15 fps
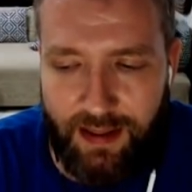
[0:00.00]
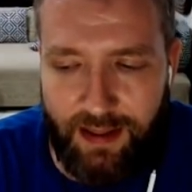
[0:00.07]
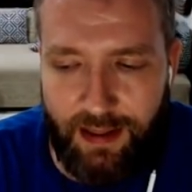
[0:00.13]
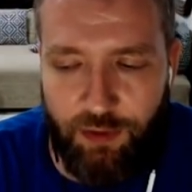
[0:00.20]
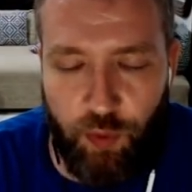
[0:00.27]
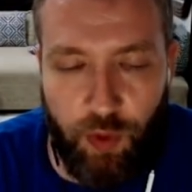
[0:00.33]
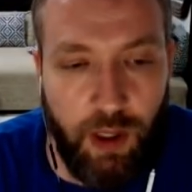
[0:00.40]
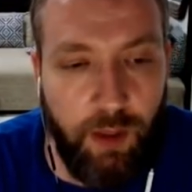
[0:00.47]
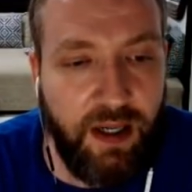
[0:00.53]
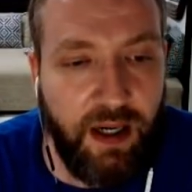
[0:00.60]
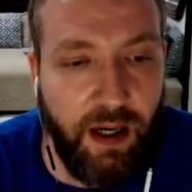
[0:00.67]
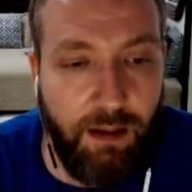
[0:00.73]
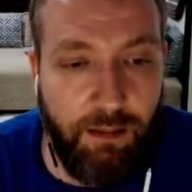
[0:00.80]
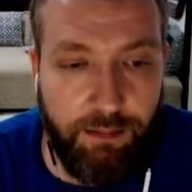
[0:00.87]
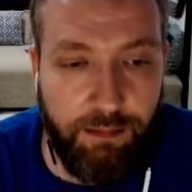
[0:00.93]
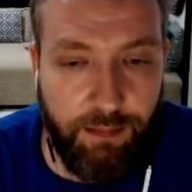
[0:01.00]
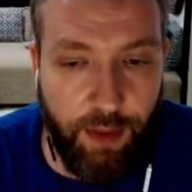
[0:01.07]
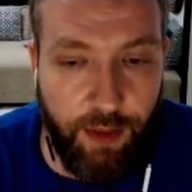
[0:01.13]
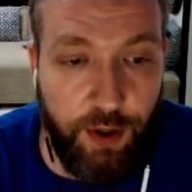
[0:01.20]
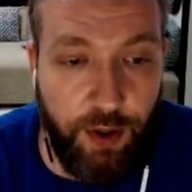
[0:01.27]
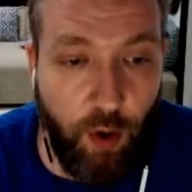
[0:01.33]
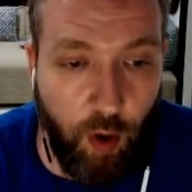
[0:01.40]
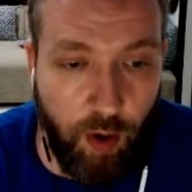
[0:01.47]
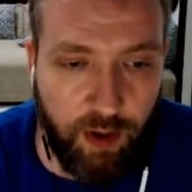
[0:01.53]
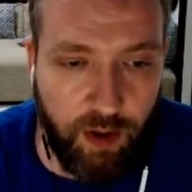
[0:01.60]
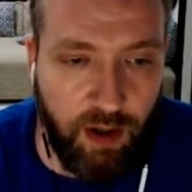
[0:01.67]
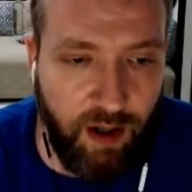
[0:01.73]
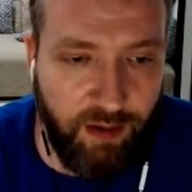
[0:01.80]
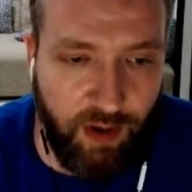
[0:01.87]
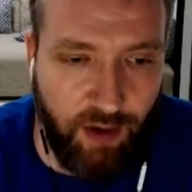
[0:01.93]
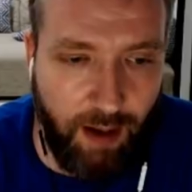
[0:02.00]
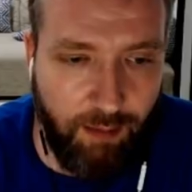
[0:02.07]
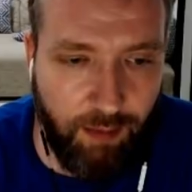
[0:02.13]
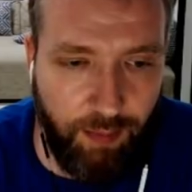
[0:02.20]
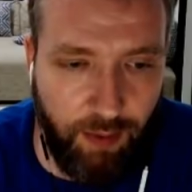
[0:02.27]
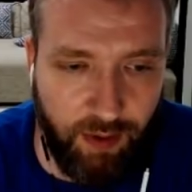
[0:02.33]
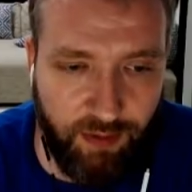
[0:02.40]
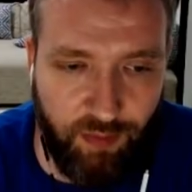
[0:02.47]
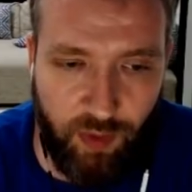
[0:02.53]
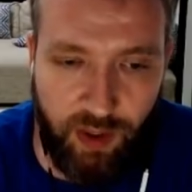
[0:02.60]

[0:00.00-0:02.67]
it's really become the norm across comic books.